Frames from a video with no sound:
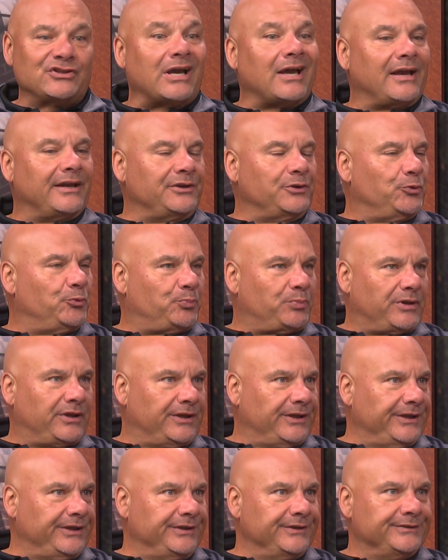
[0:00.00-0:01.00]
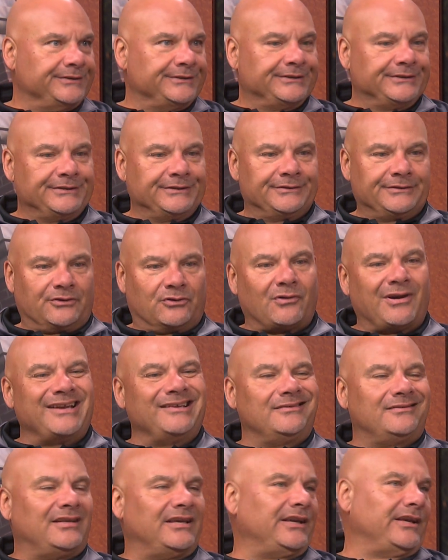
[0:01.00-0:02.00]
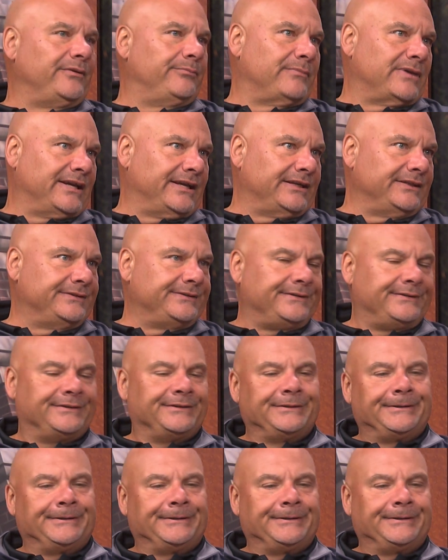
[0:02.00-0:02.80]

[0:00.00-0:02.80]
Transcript: IUP, great teammate.